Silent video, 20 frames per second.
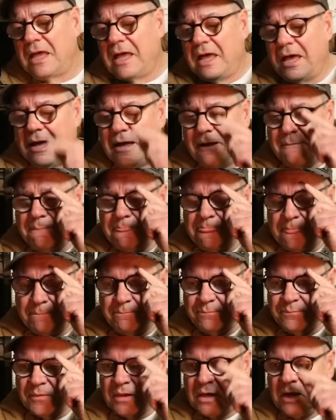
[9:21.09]
Um,
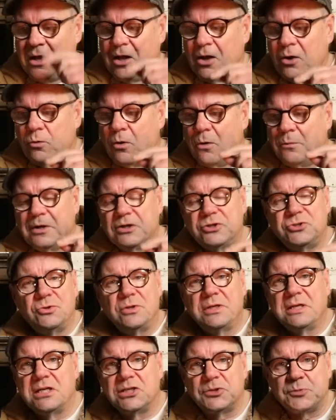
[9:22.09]
what we're
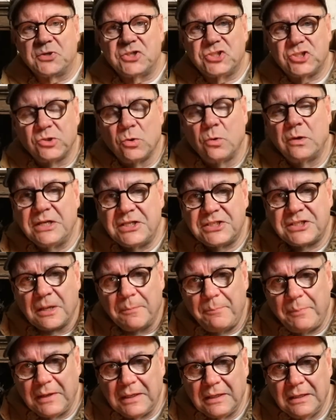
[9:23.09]
doing is we're slowly
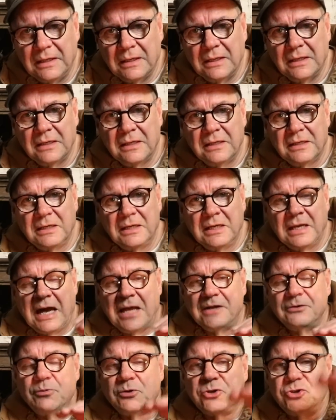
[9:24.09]
sipping
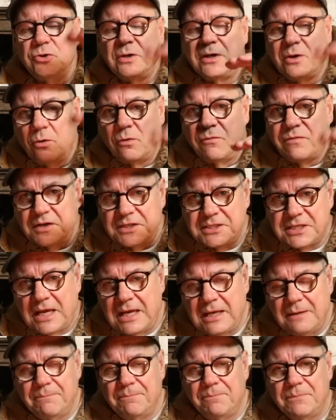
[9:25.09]
and we're doing it over
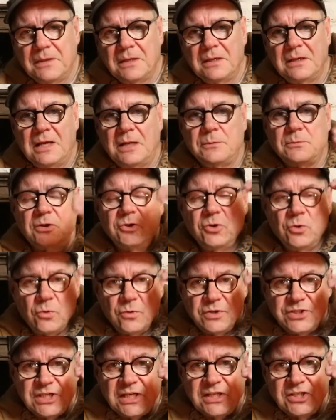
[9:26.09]
time and we're
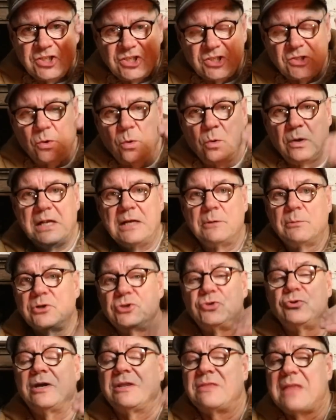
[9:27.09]
nosing slowly and we're
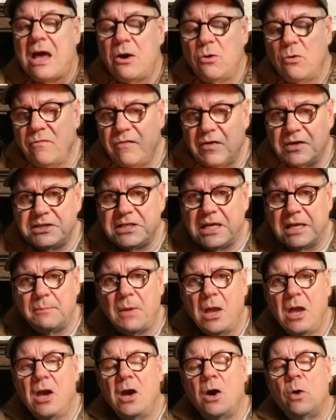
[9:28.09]
doing that over time.